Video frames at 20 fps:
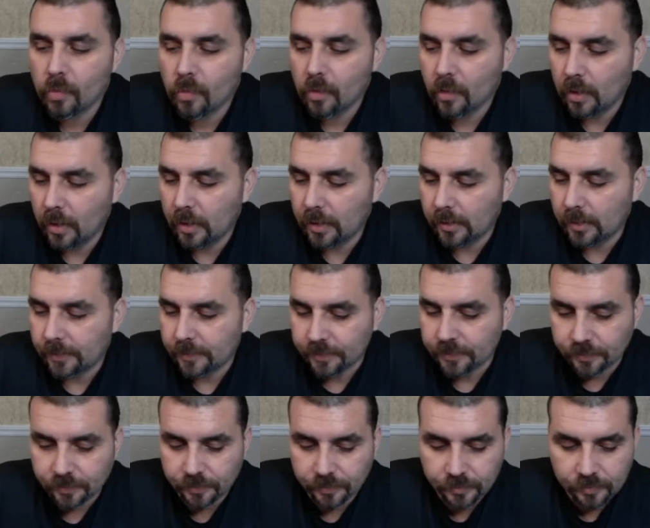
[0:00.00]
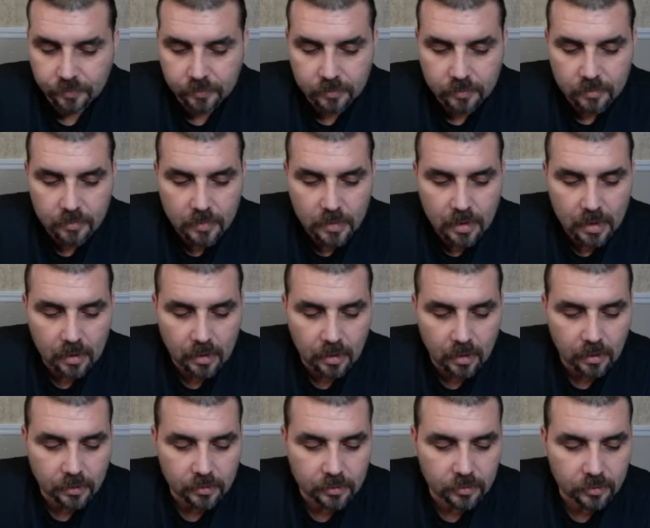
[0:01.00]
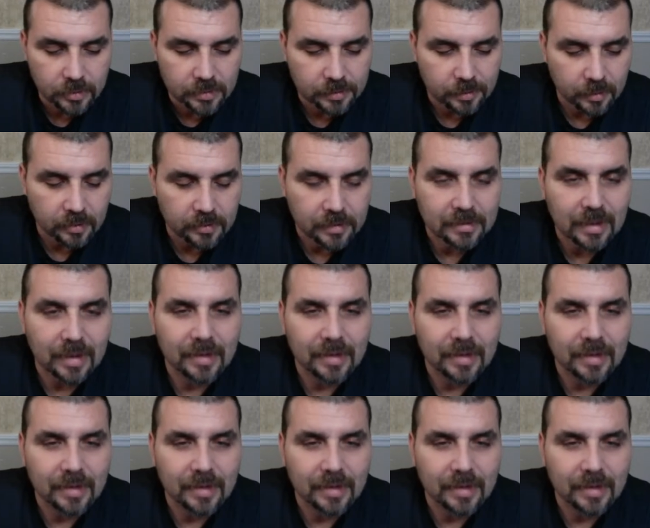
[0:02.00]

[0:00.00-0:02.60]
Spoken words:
And doing some other things.